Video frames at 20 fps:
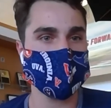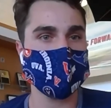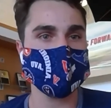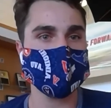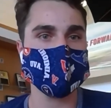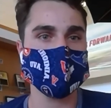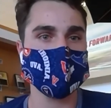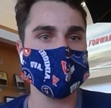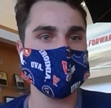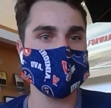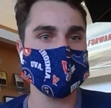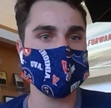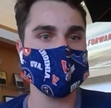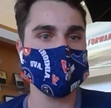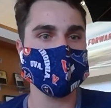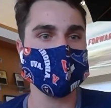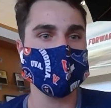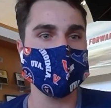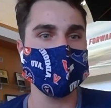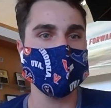soft
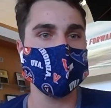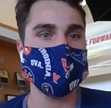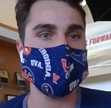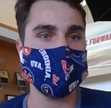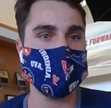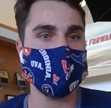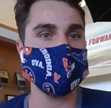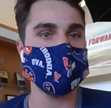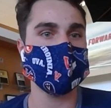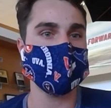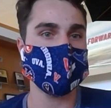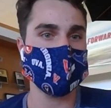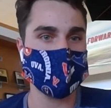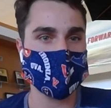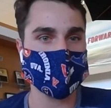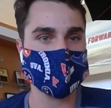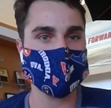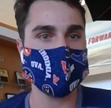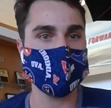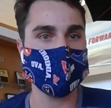skills in the
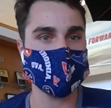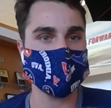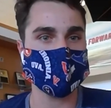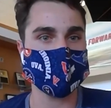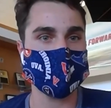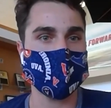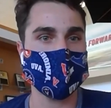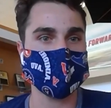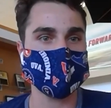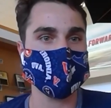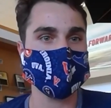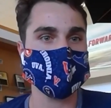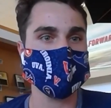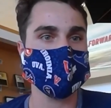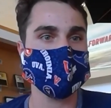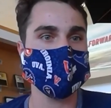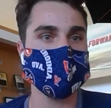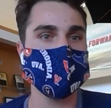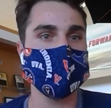technology practice.